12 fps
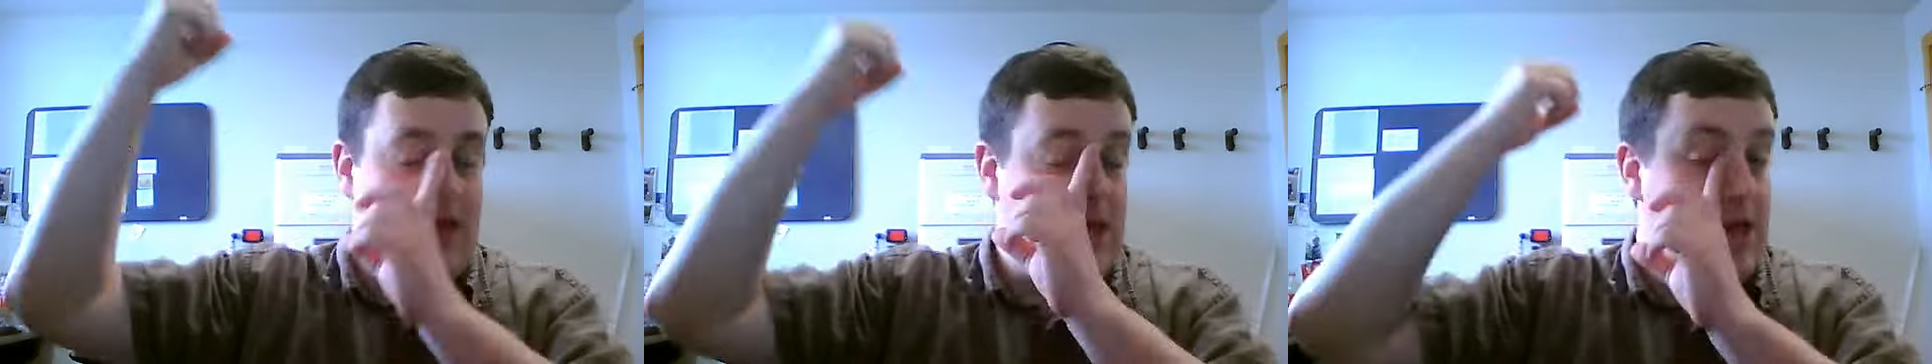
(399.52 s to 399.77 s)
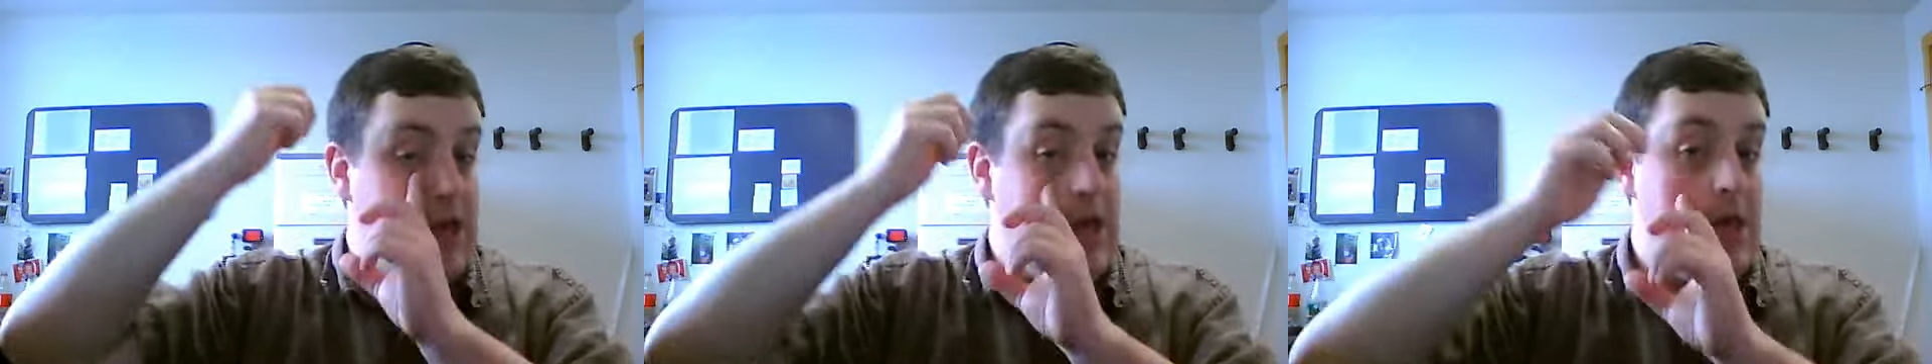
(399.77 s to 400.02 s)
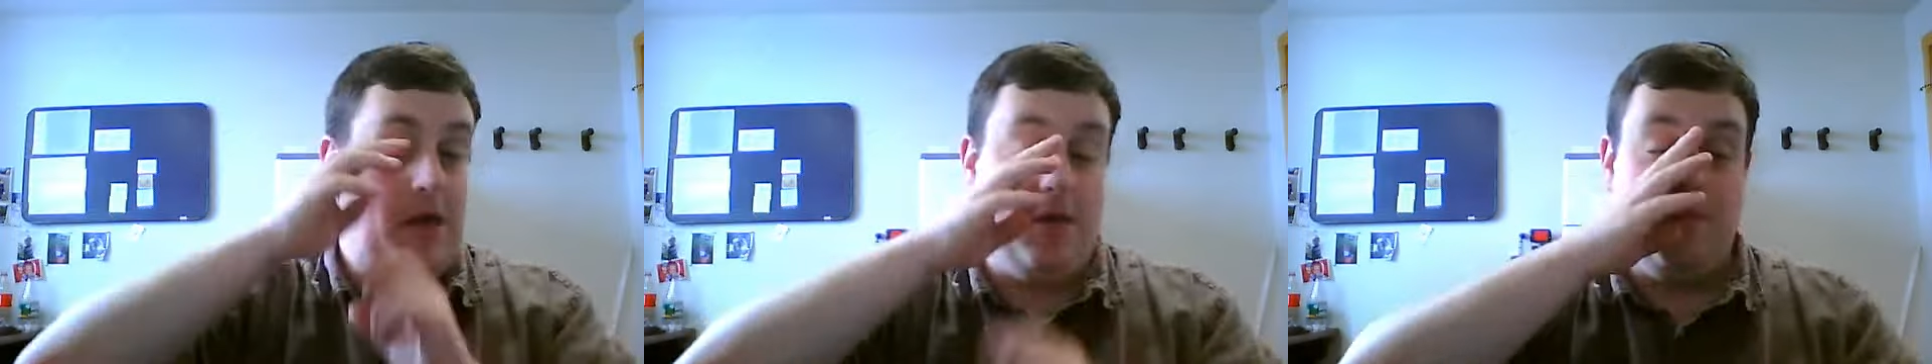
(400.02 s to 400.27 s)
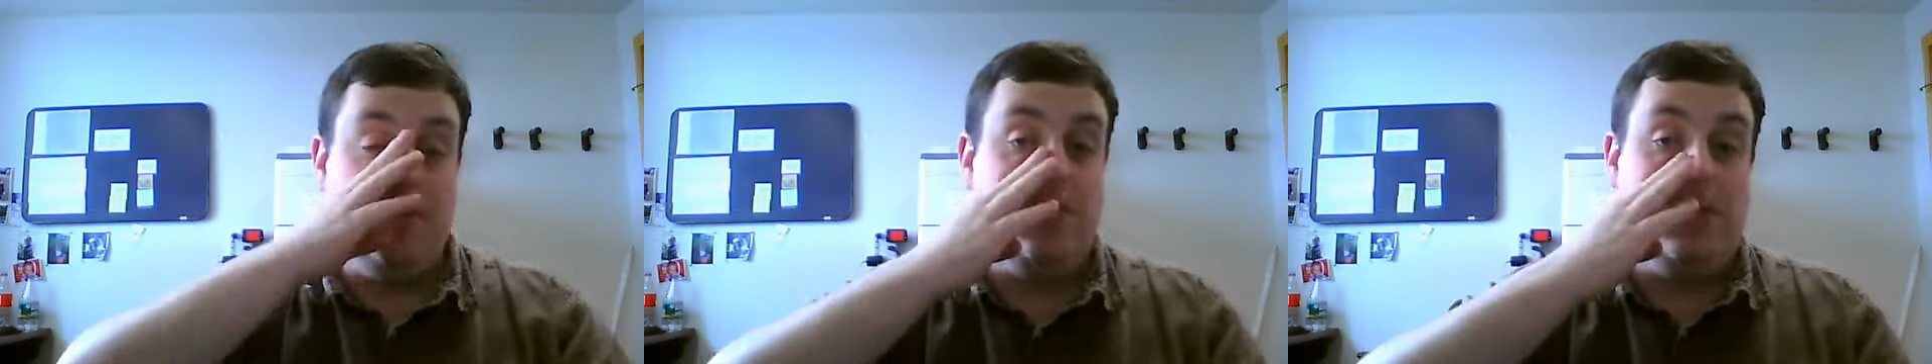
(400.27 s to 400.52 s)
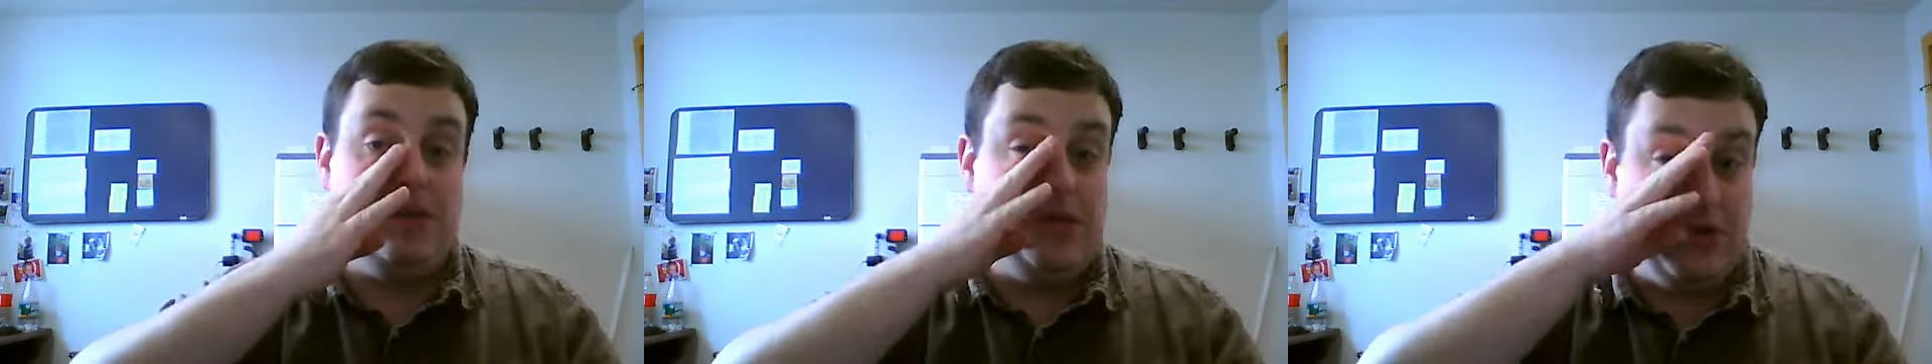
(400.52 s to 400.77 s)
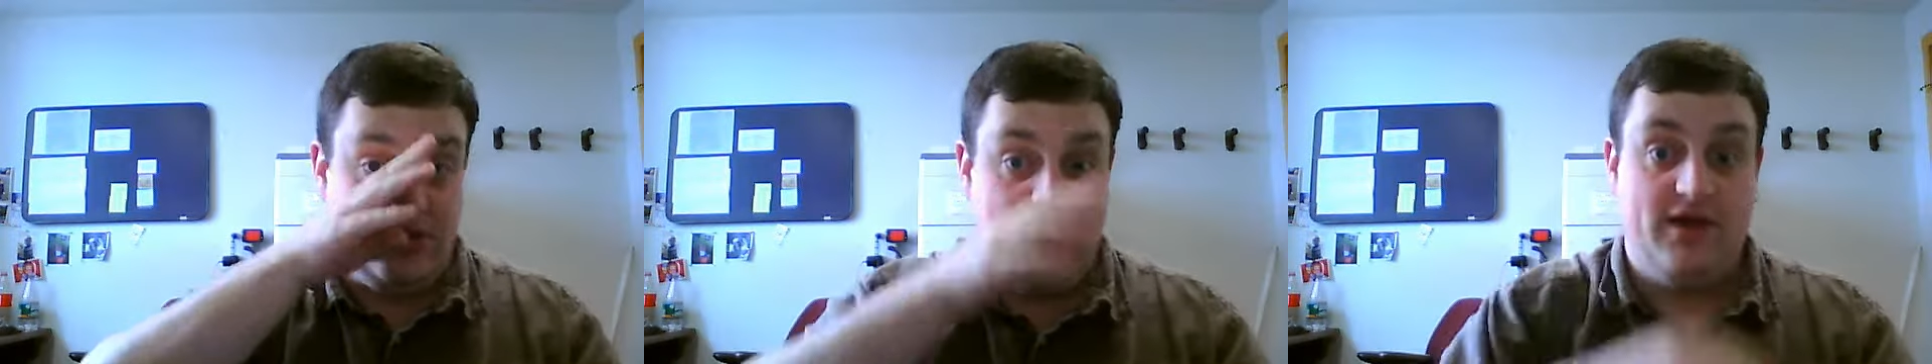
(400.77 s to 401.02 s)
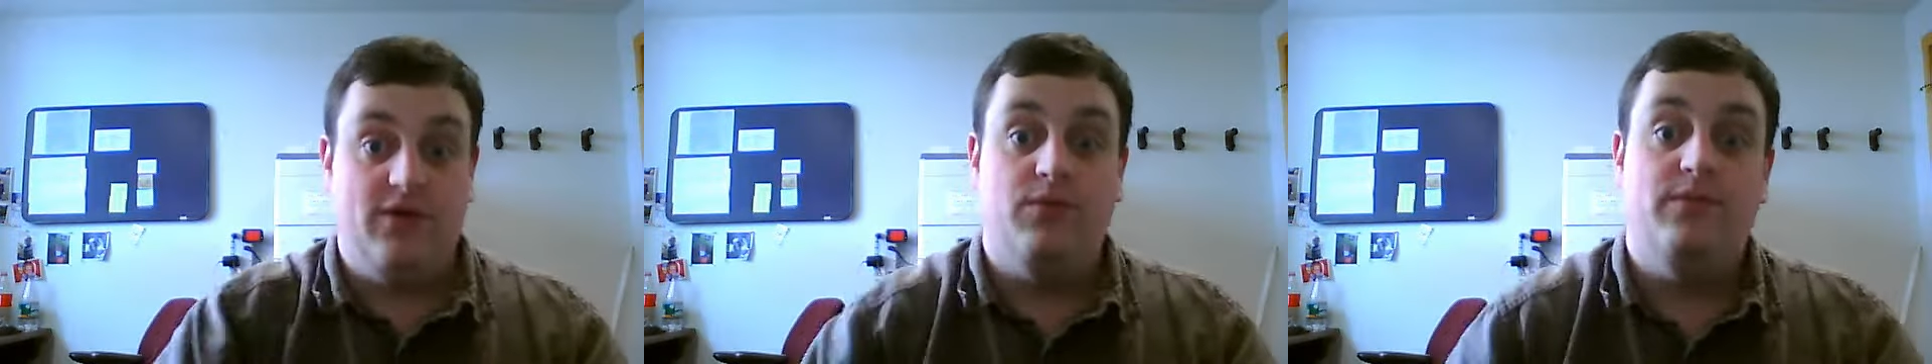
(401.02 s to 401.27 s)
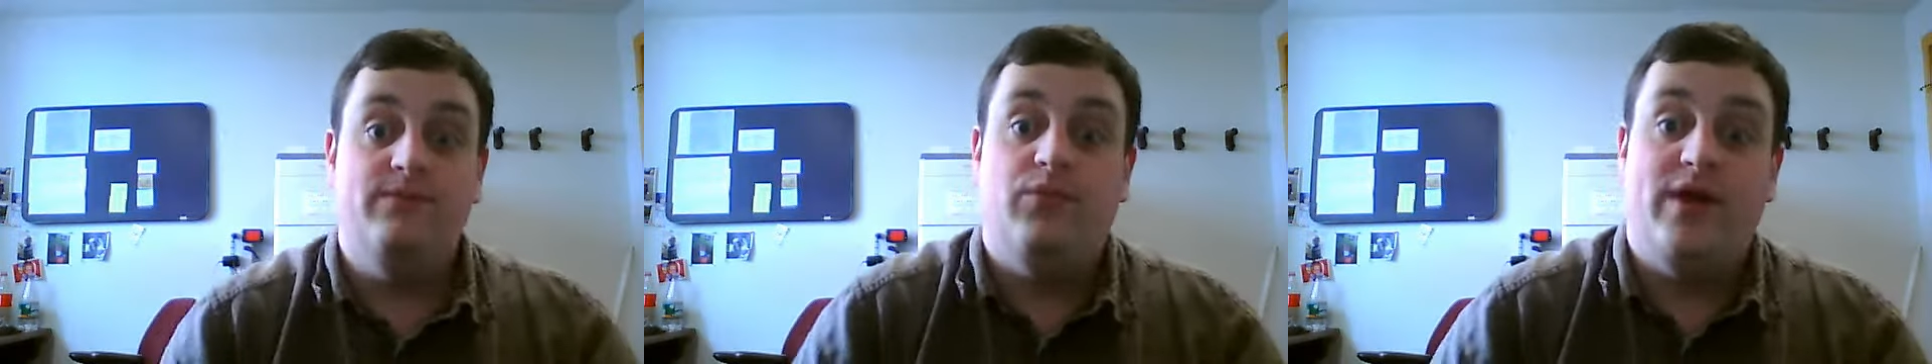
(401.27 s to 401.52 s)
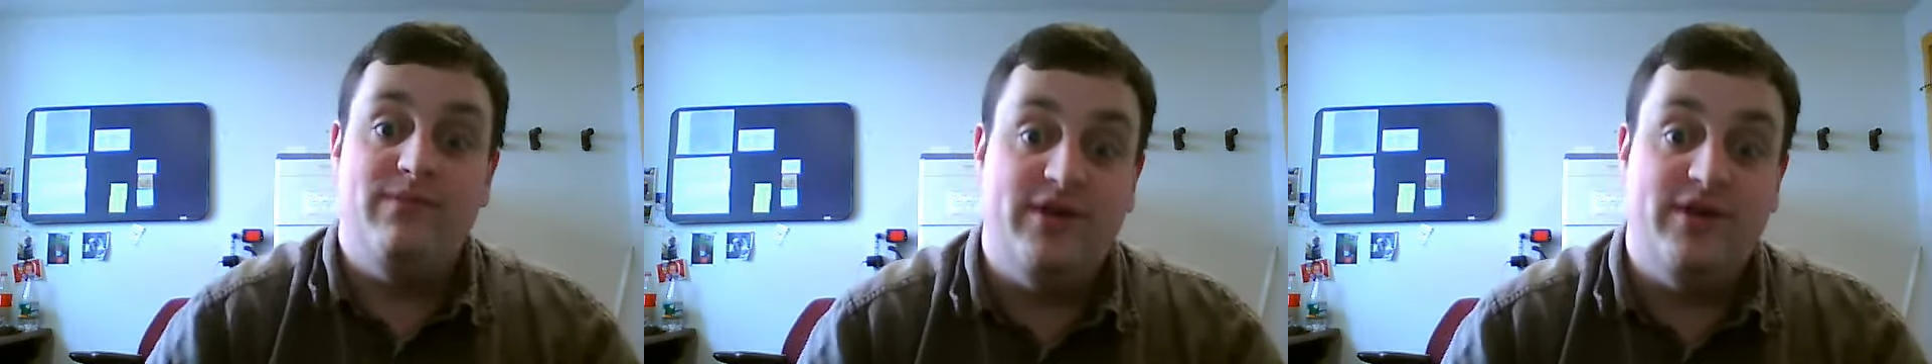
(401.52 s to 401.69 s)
The weight